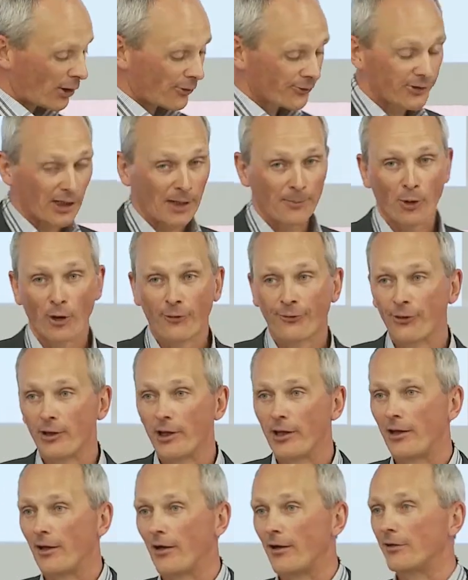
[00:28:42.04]
of Dan Murphy
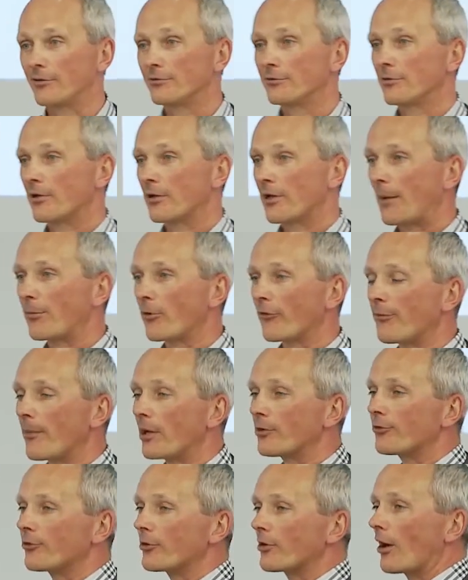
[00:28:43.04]
here a couple of
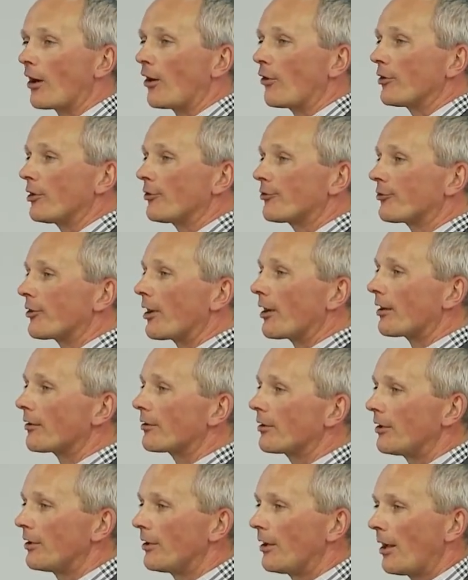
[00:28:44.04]
months ago, he
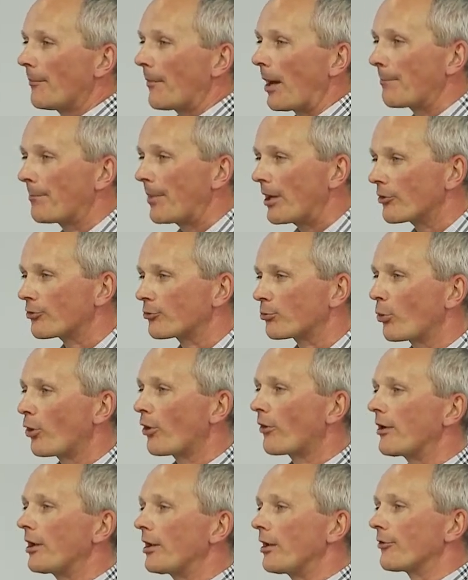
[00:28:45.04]
said, my biggest
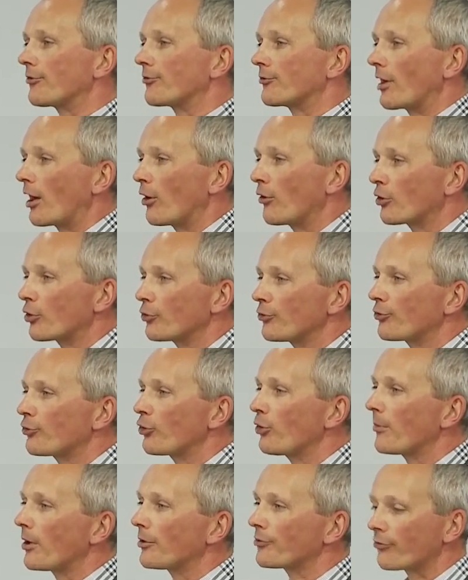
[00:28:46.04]
worry is that our
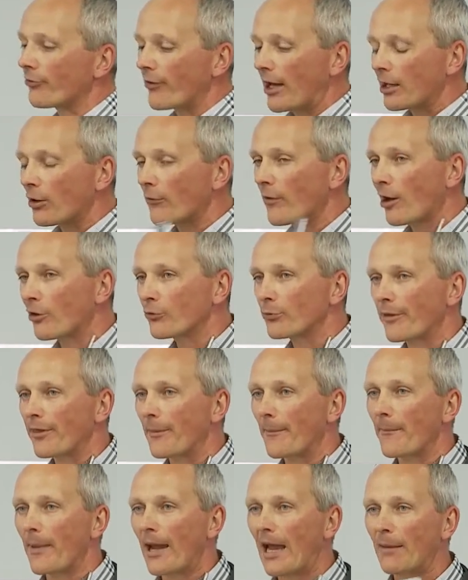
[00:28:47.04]
consumers run around with
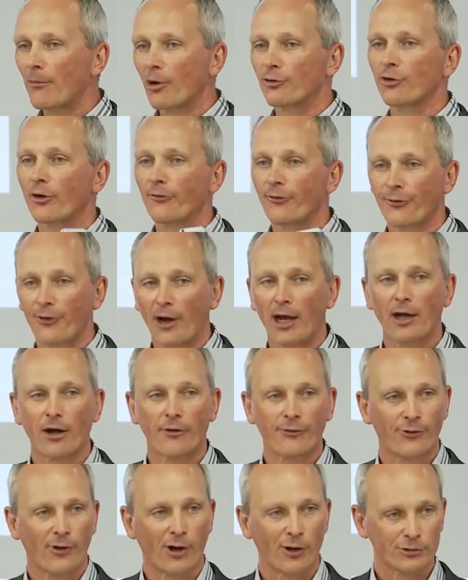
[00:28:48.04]
an Amazon Fire
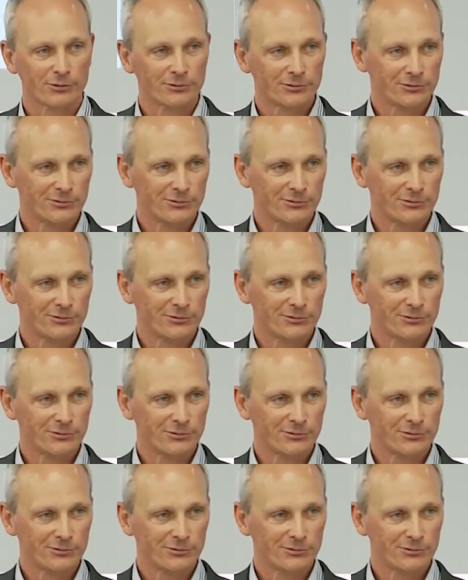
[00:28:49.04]
phone